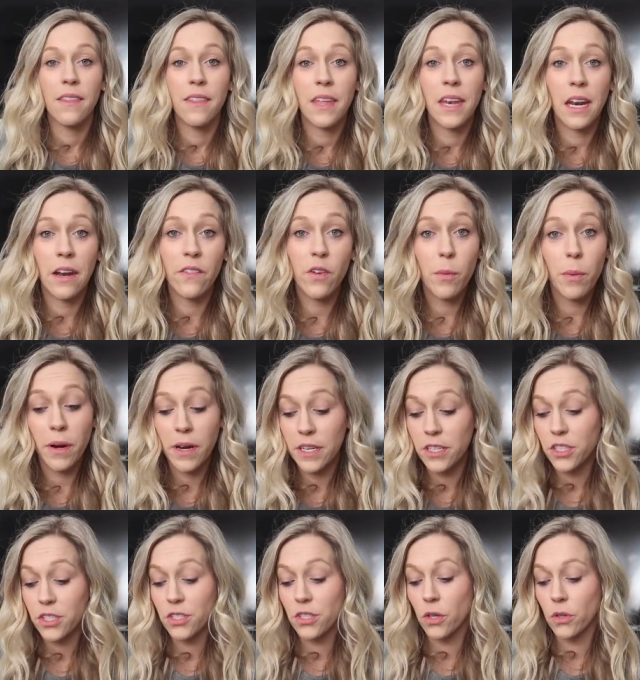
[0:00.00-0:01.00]
And then everybody
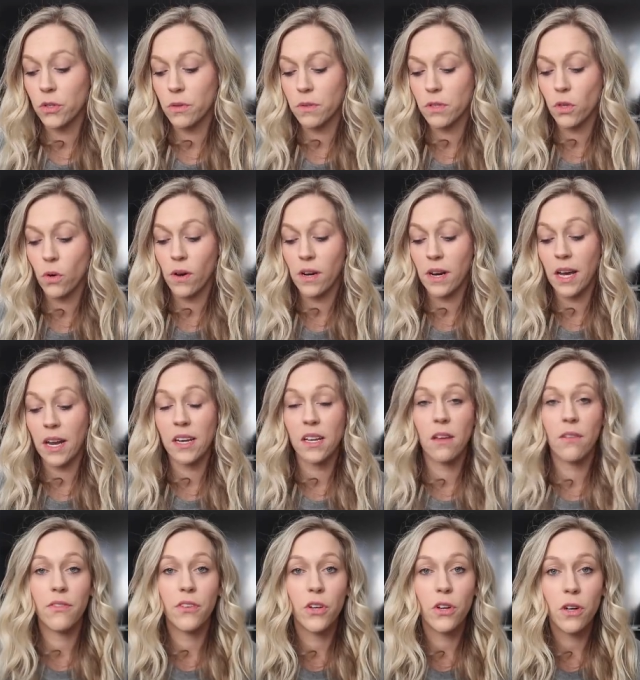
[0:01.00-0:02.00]
just knows what's going on.
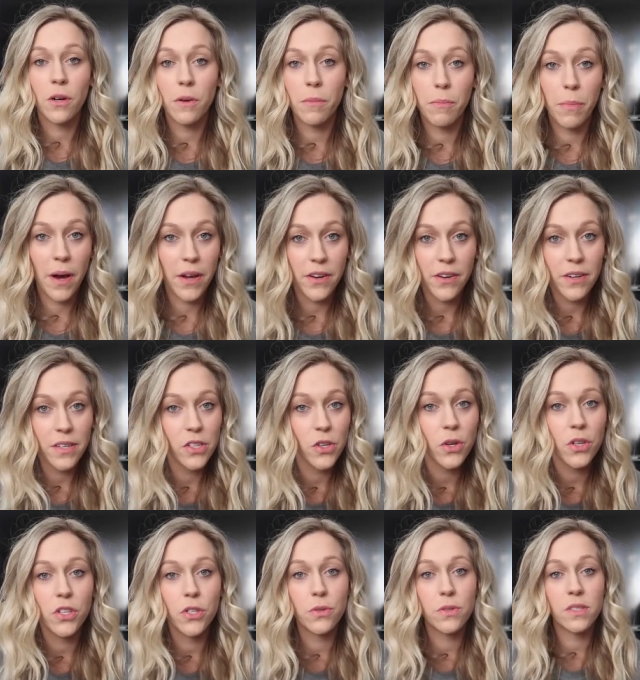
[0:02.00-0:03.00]
If you're better and you
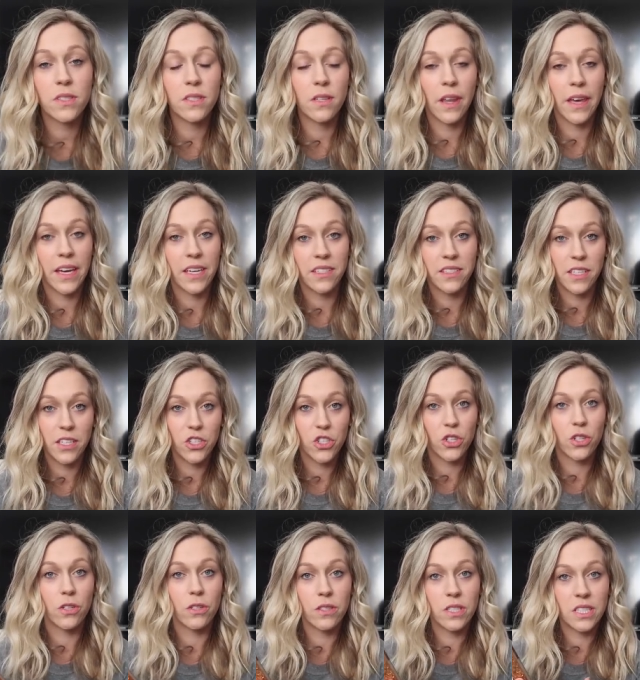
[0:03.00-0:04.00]
can use like a
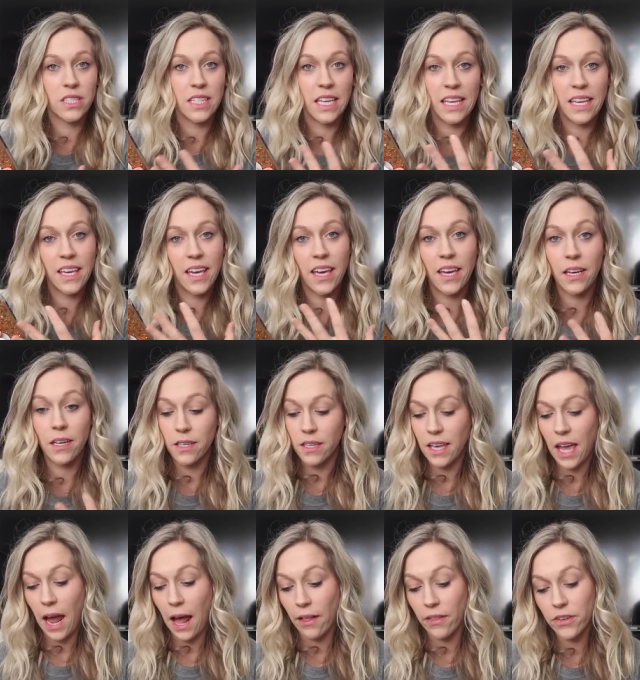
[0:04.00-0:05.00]
digital syncing
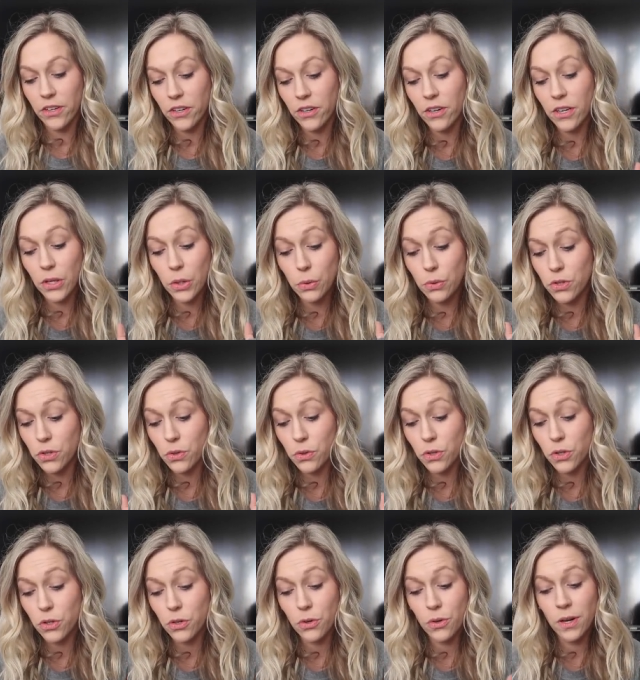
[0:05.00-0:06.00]
calendar, you do
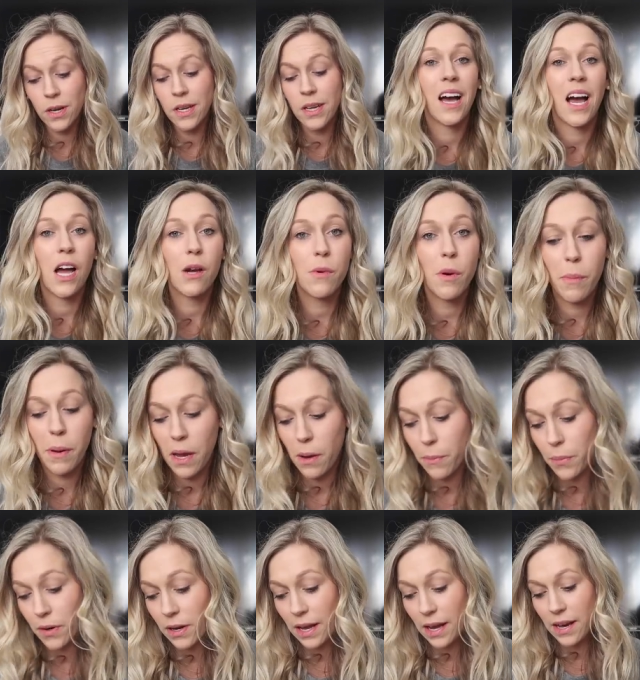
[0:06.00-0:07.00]
you. I'm a
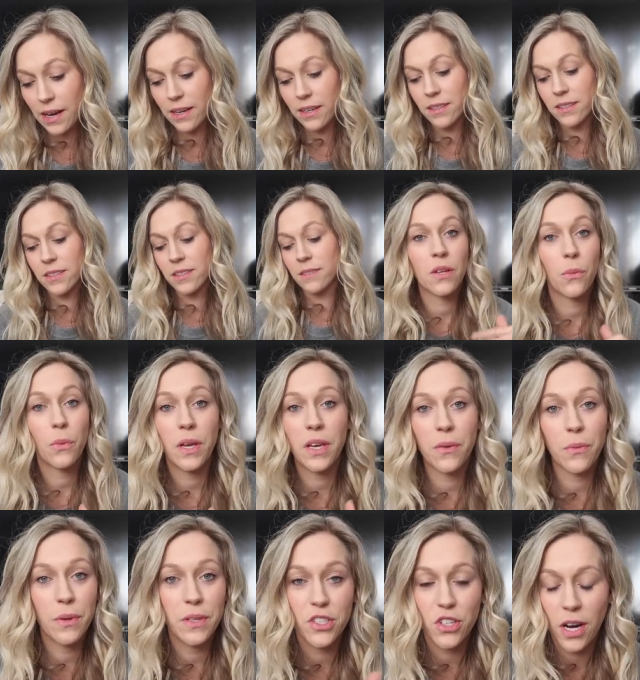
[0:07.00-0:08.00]
paper gal. We,
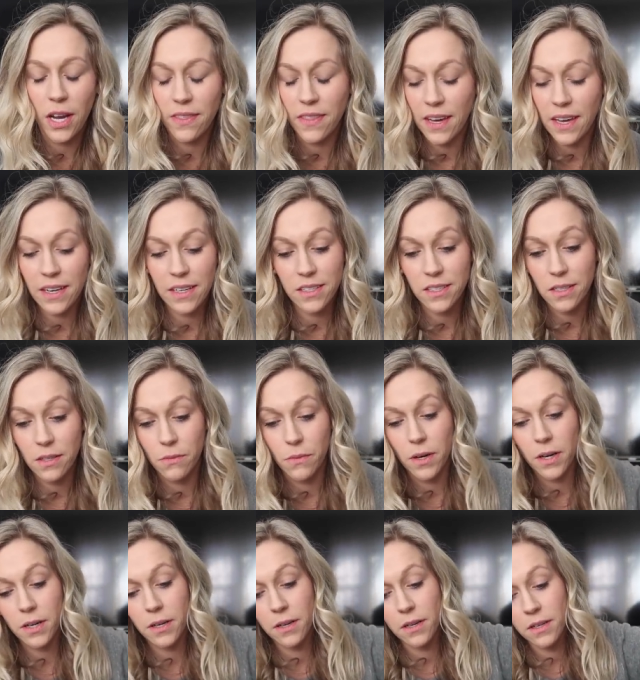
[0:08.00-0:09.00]
we tried that, it didn't
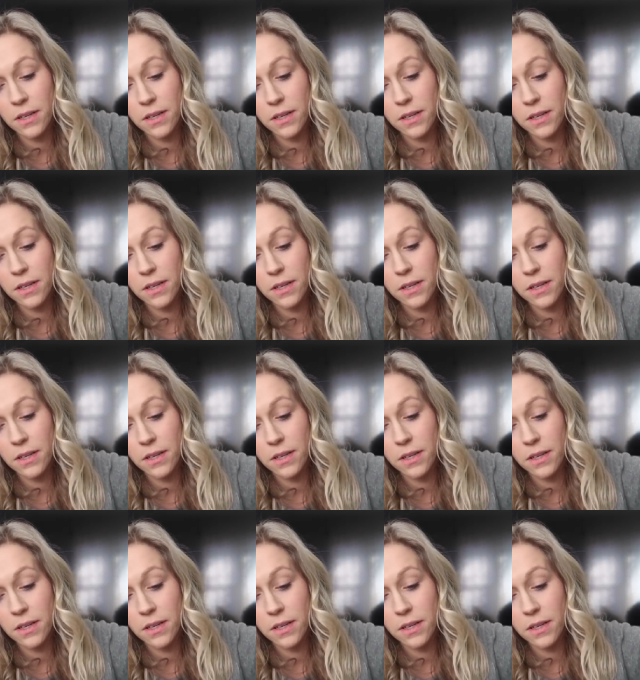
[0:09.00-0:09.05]
work.